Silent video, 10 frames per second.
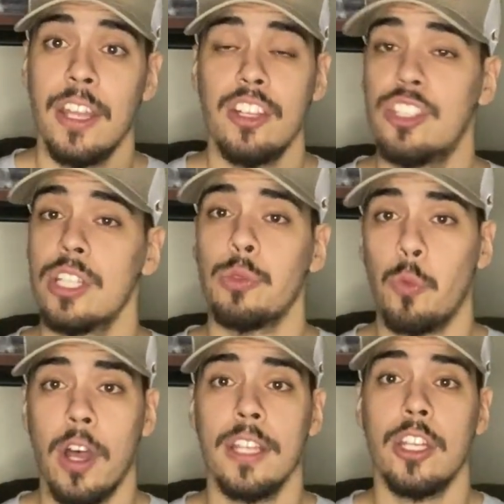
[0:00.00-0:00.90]
just
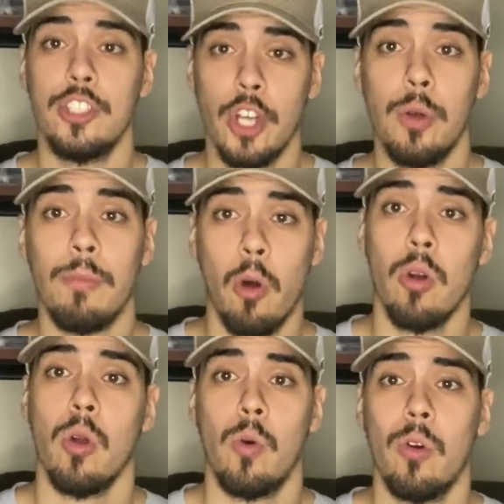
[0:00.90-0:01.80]
won the Joe Moore
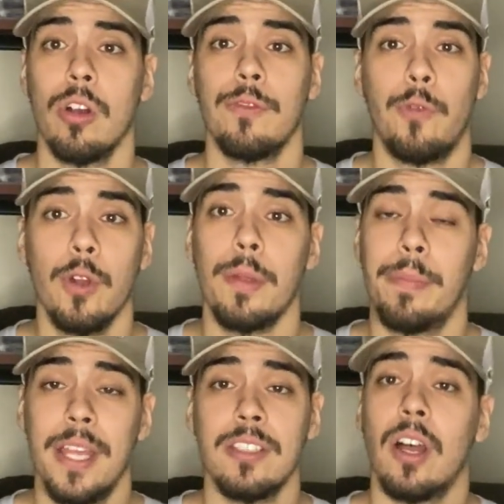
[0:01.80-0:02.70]
Award for the
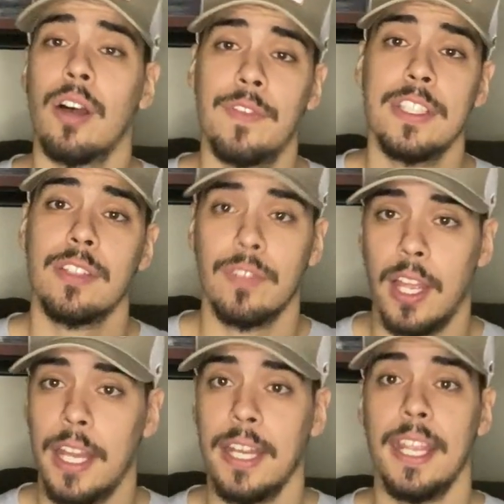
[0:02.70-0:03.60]
best offensive
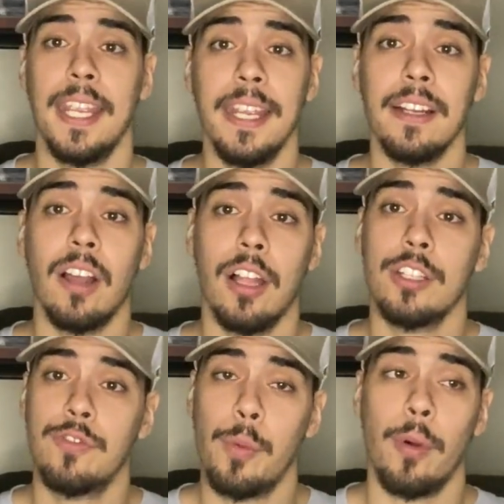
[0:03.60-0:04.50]
line in college
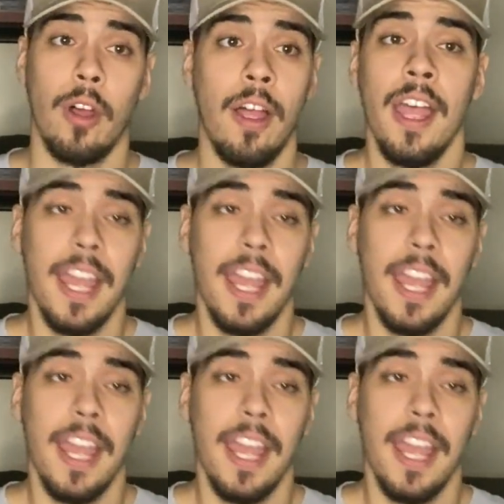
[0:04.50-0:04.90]
football,